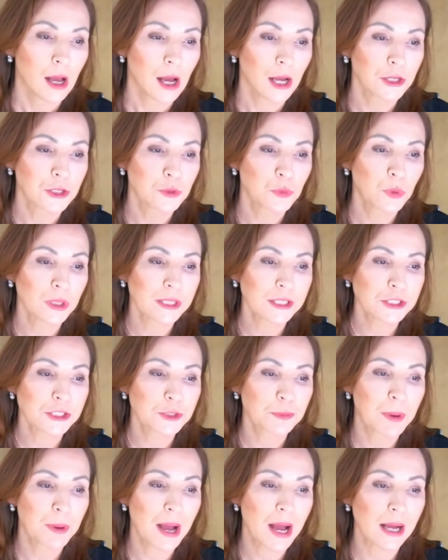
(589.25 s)
Are you willing
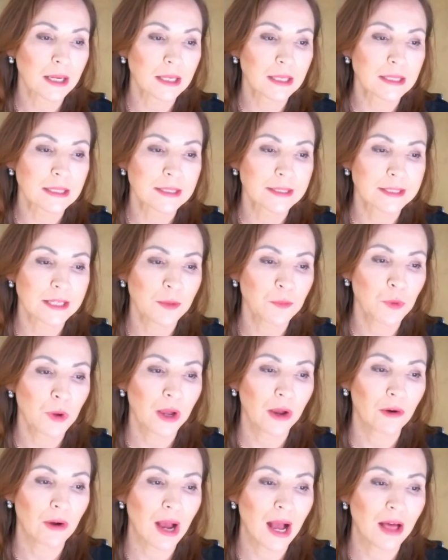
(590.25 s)
to park
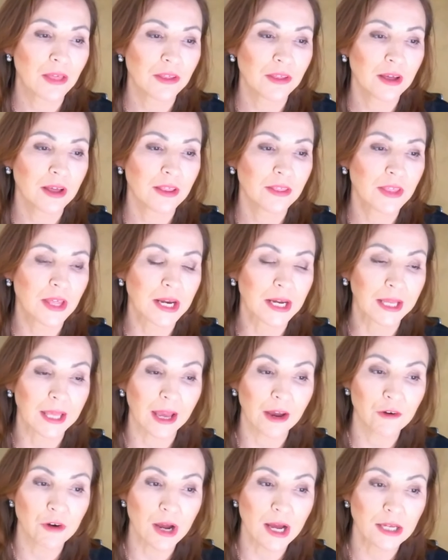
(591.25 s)
somewhere other than a
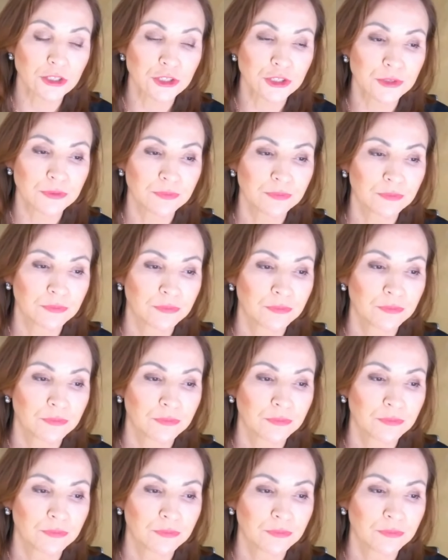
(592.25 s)
garage?